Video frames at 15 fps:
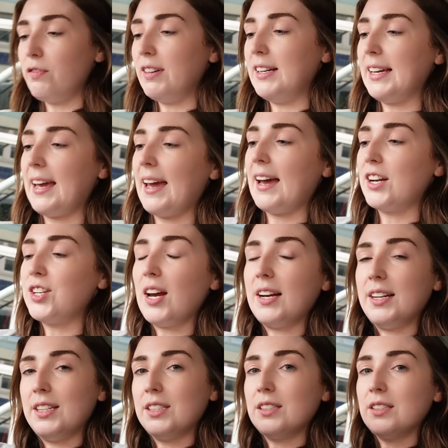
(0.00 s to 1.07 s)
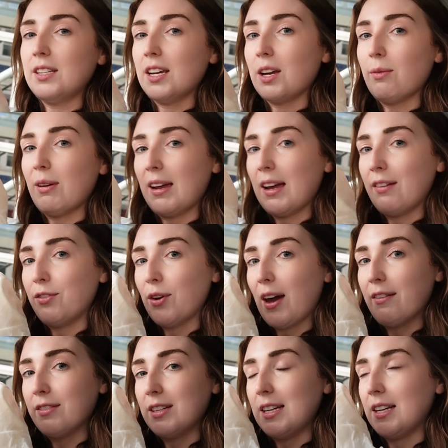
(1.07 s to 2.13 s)
you really get a Chinese takeaway if you
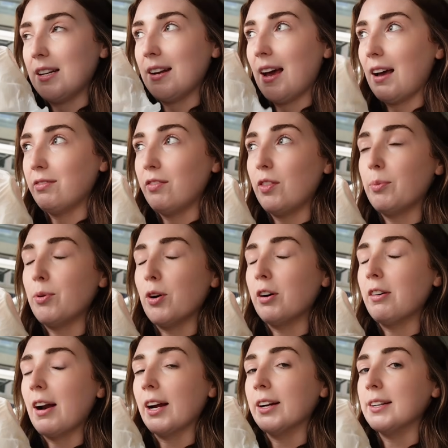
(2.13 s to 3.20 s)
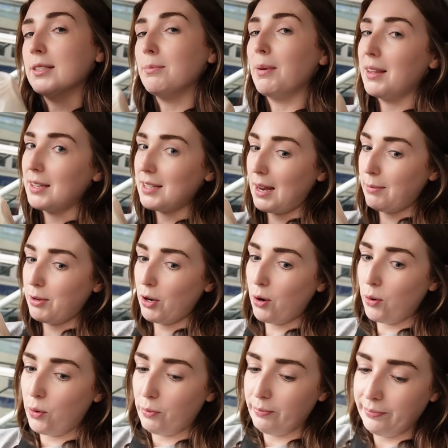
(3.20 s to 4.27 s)
haven't eaten half of the prawn crackers by the time you
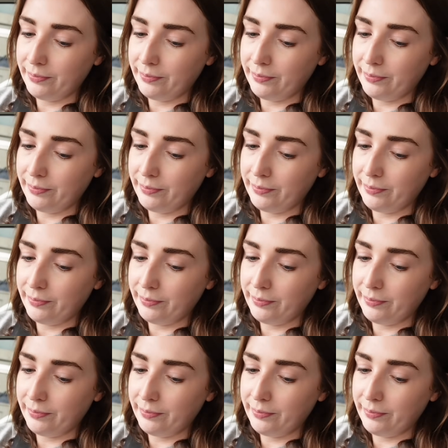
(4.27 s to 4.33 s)
got home?